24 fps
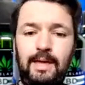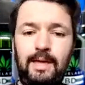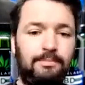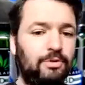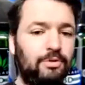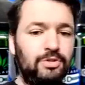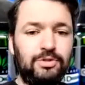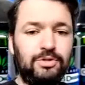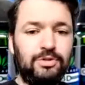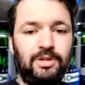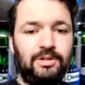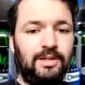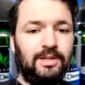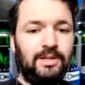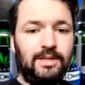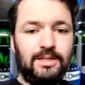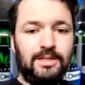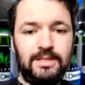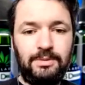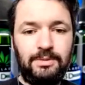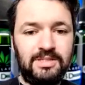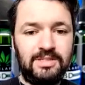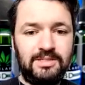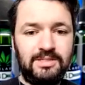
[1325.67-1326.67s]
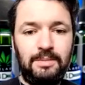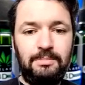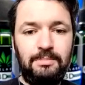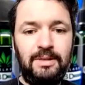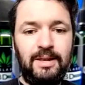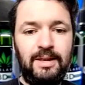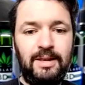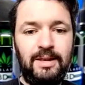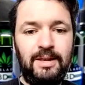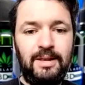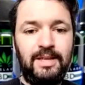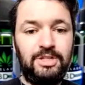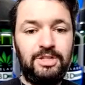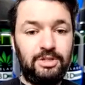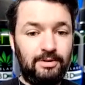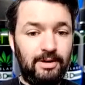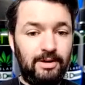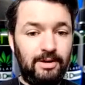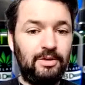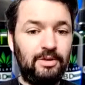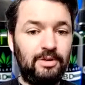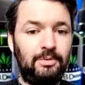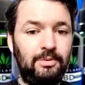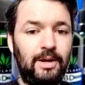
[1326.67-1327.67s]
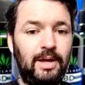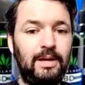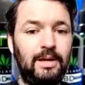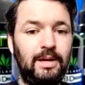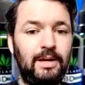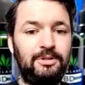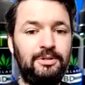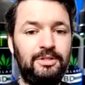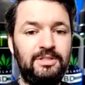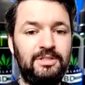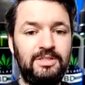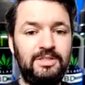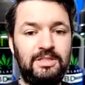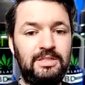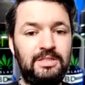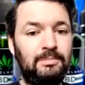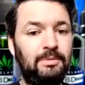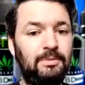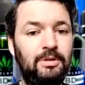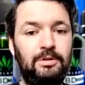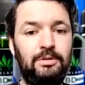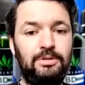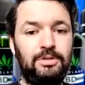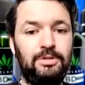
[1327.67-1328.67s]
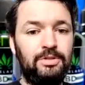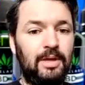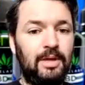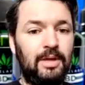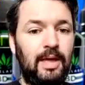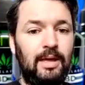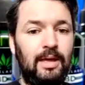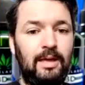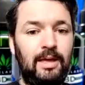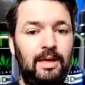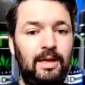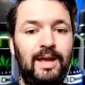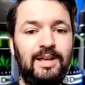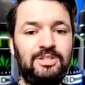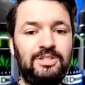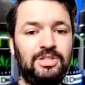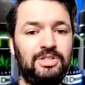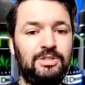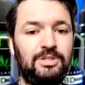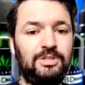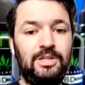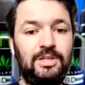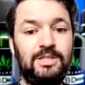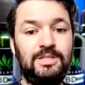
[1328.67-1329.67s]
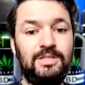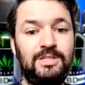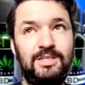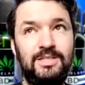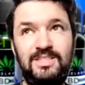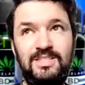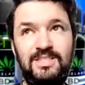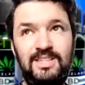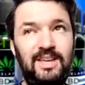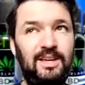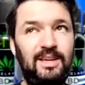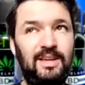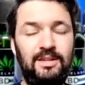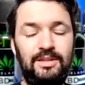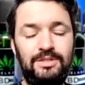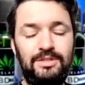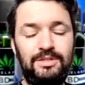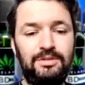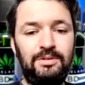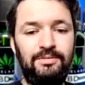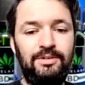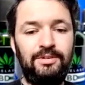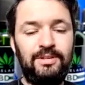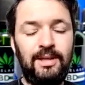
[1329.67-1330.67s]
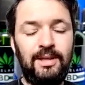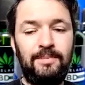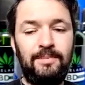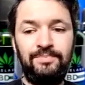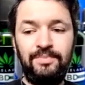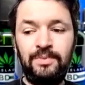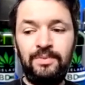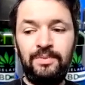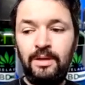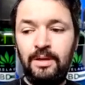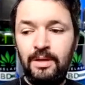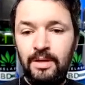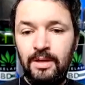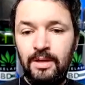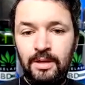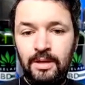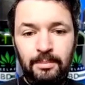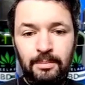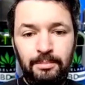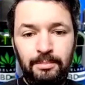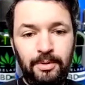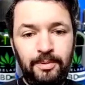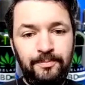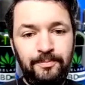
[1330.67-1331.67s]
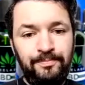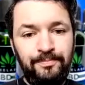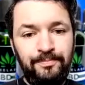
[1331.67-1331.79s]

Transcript: there's other things that will stimulate your endocannabinoid system, like exercise and singing and stuff like that. But